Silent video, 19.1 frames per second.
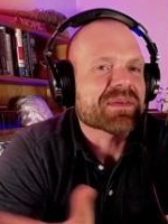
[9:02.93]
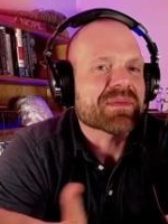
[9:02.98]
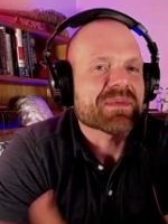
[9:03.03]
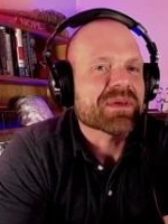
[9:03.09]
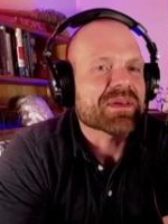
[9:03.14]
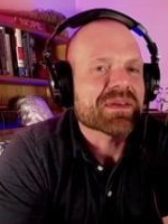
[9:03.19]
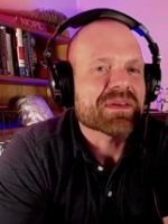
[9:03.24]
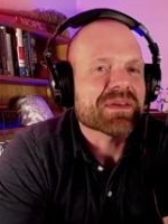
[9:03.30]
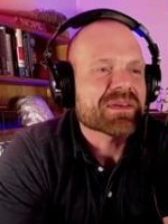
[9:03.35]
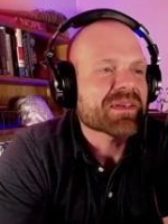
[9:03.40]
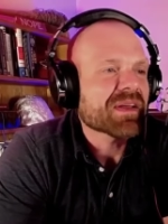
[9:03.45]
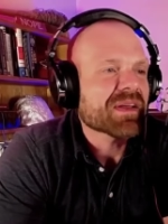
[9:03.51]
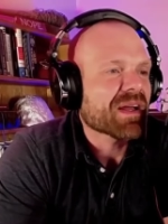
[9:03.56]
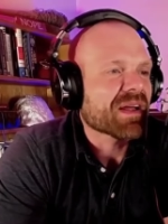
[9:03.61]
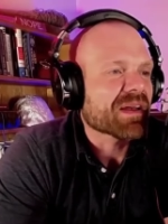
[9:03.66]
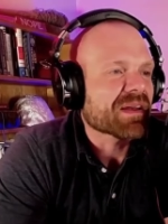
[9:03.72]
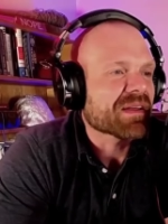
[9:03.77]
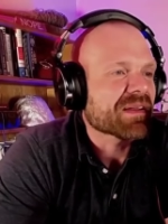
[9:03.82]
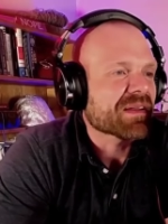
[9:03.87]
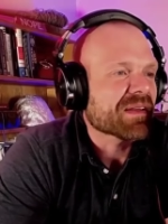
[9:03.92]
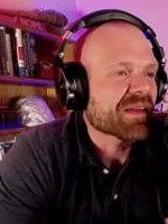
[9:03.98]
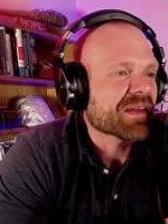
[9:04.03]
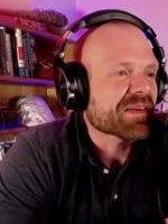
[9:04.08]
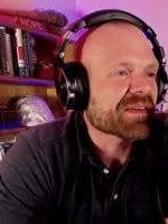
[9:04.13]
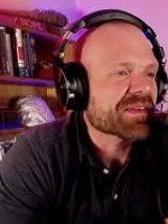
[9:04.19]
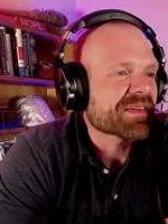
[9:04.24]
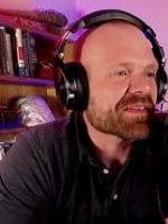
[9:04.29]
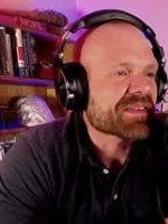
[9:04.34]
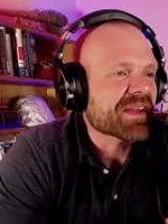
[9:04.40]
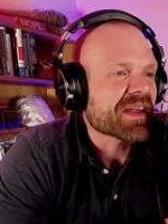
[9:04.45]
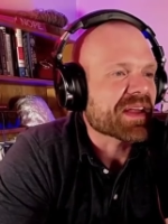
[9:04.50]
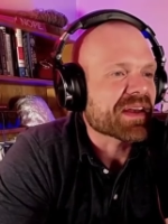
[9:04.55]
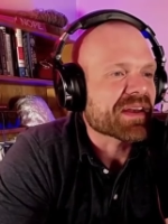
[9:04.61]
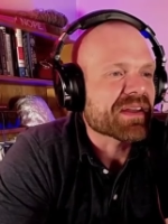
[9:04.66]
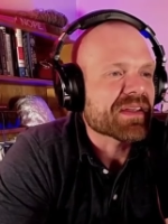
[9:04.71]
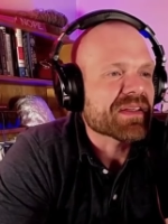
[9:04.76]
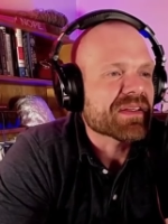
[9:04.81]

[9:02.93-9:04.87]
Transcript: I mean, God, that's insane.